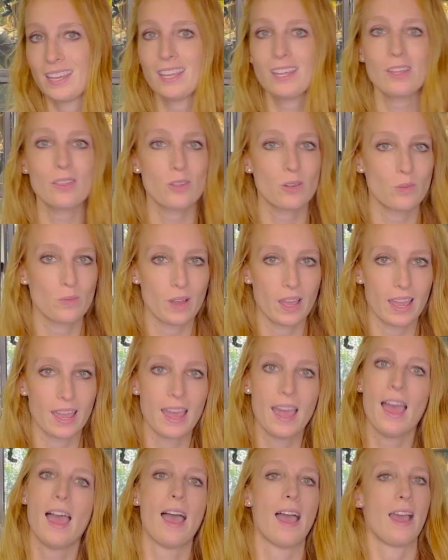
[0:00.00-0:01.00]
Either
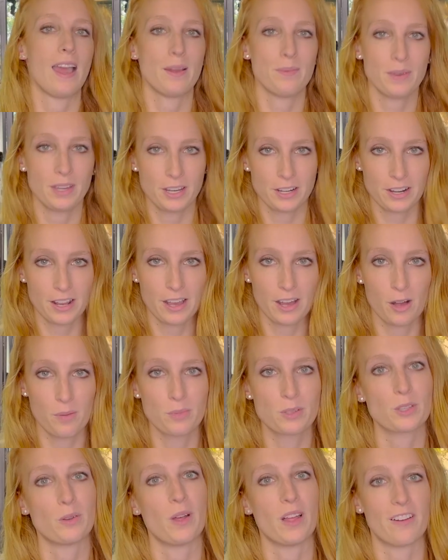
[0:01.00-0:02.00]
way, I'm here to
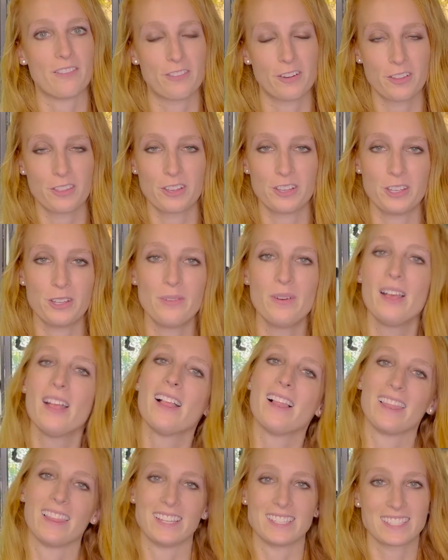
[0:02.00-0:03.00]
help. So without further ado,
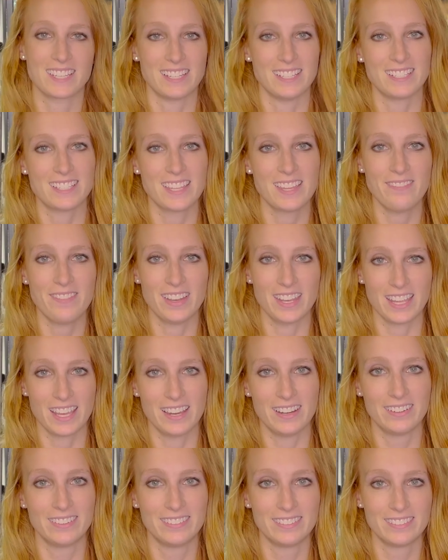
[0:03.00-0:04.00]
let's get into the video.